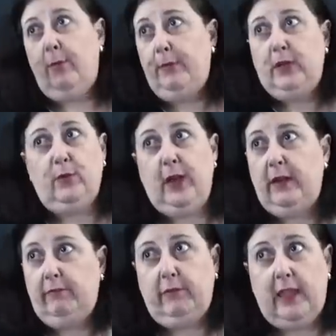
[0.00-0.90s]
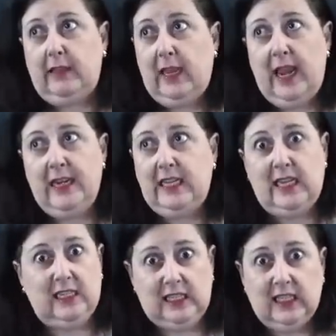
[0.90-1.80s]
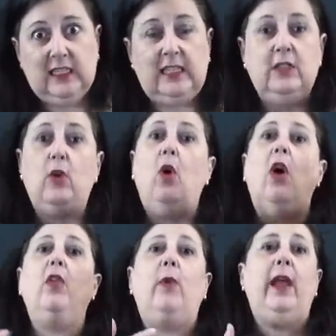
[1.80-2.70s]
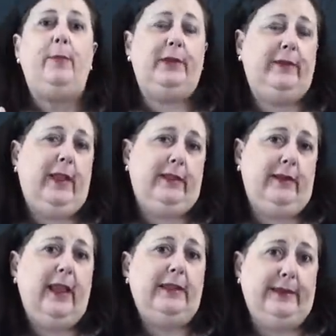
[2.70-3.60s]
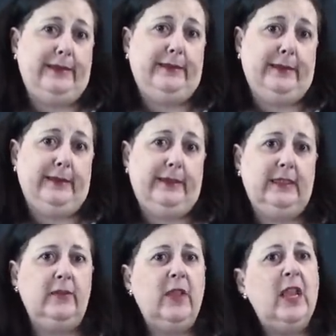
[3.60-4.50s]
between like the 1860s all the way up until like the 1960s.